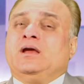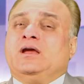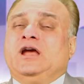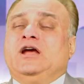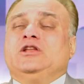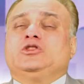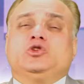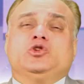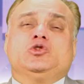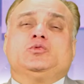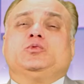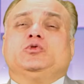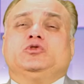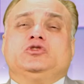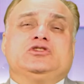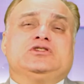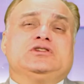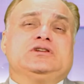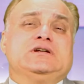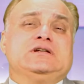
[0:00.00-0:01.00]
Ketu's
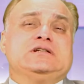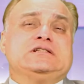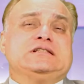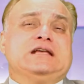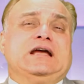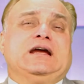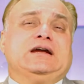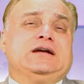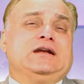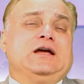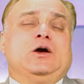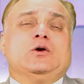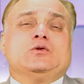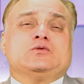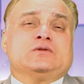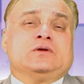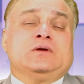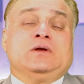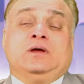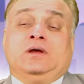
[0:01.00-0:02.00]
position in 2nd
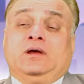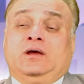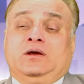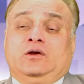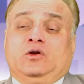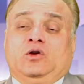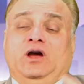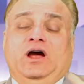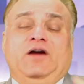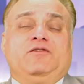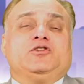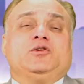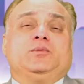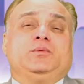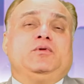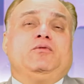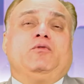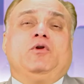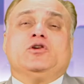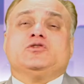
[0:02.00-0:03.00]
house, you have to
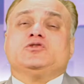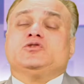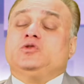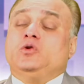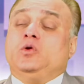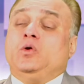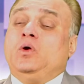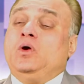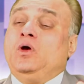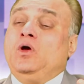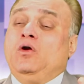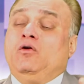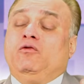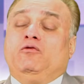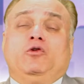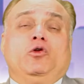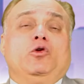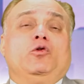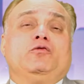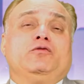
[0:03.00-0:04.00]
be watch your
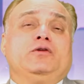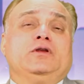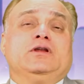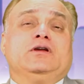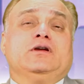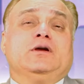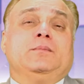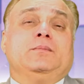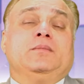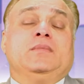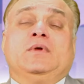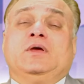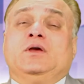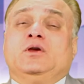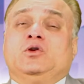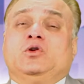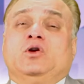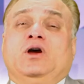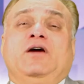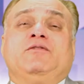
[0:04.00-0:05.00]
flow of income.
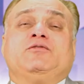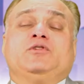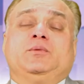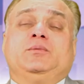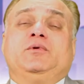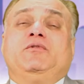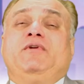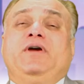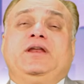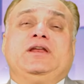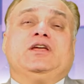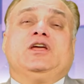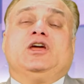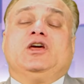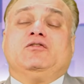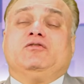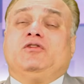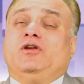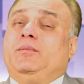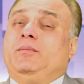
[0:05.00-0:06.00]
You have to be very
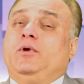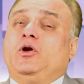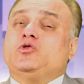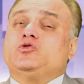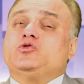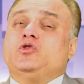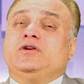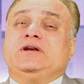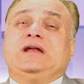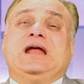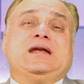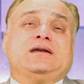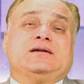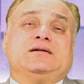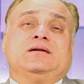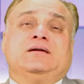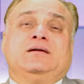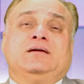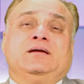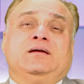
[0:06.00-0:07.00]
careful about your debt.
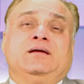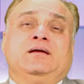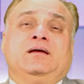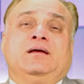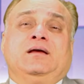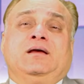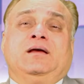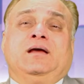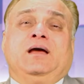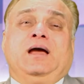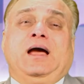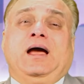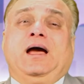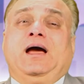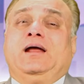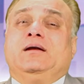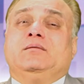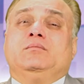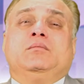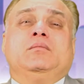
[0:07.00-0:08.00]

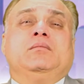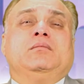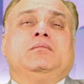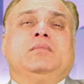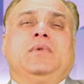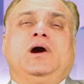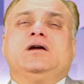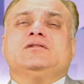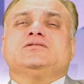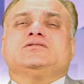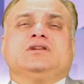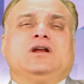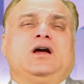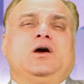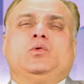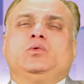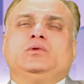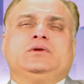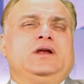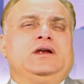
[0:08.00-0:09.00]
And Mars,
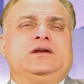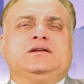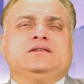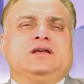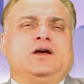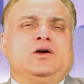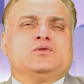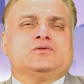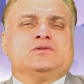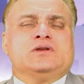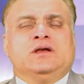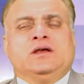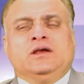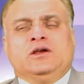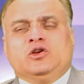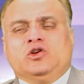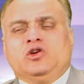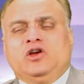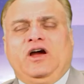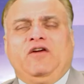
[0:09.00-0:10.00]
Rahu in 8th house,
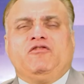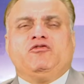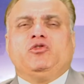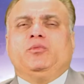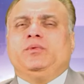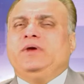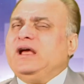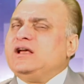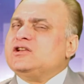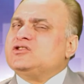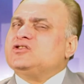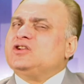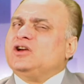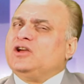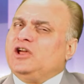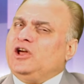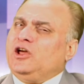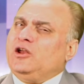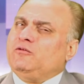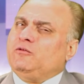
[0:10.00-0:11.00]
you have to be extra
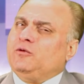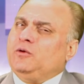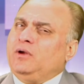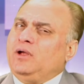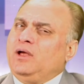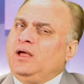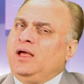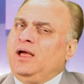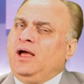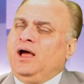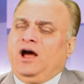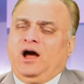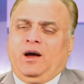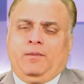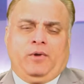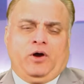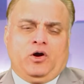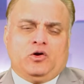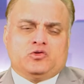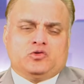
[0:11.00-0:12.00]
careful
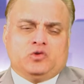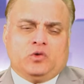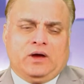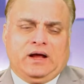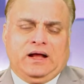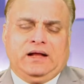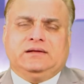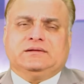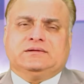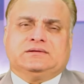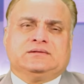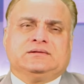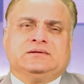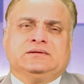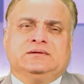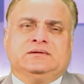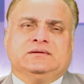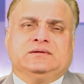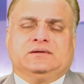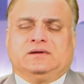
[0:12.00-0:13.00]
about your health,
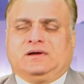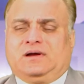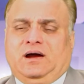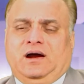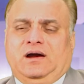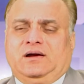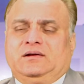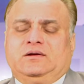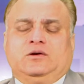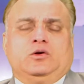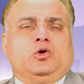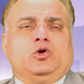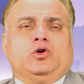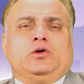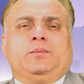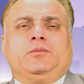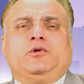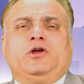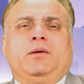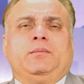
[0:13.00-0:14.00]
regarding lower
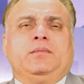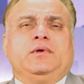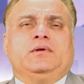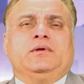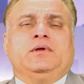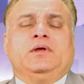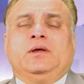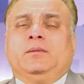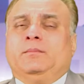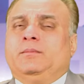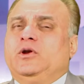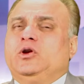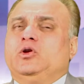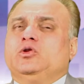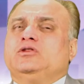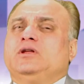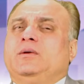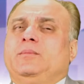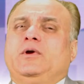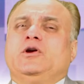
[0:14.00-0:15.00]
abdomen, below
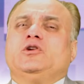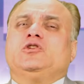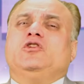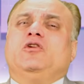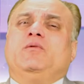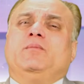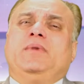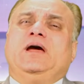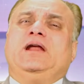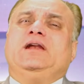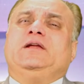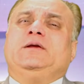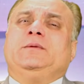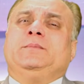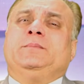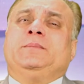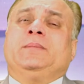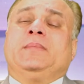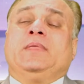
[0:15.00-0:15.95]
the button of belly,